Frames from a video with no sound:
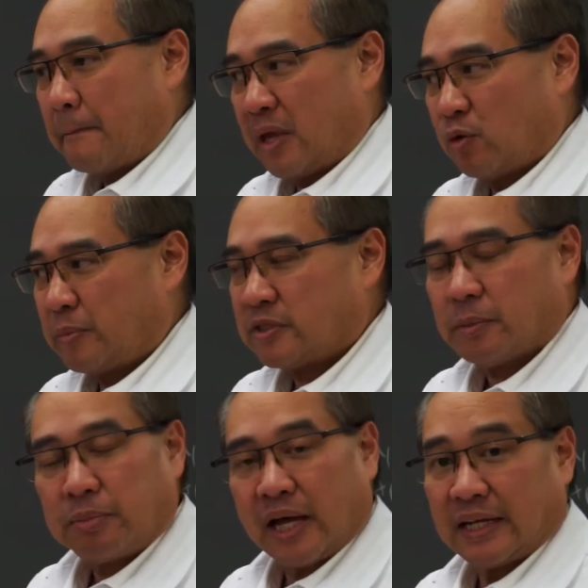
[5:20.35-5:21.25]
it will be
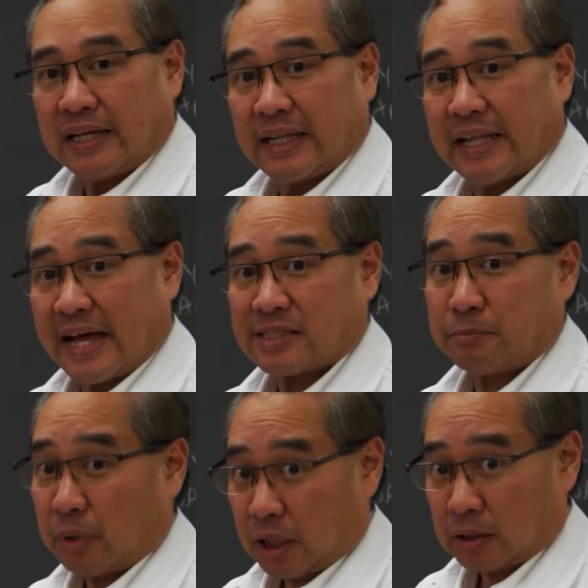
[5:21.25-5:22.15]
supplied in a glass
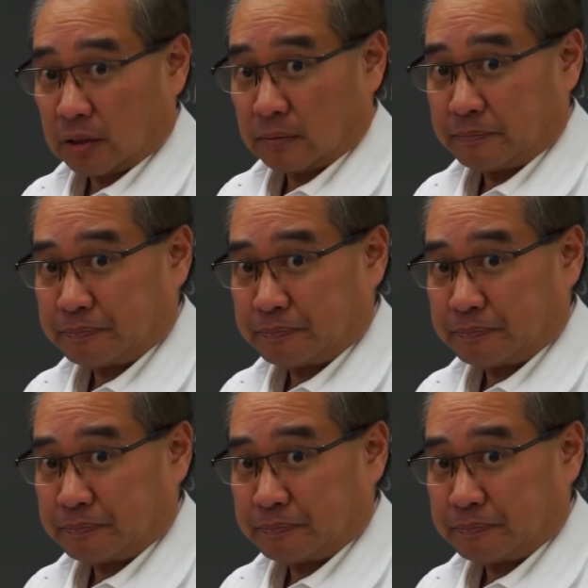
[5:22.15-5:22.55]
bottle.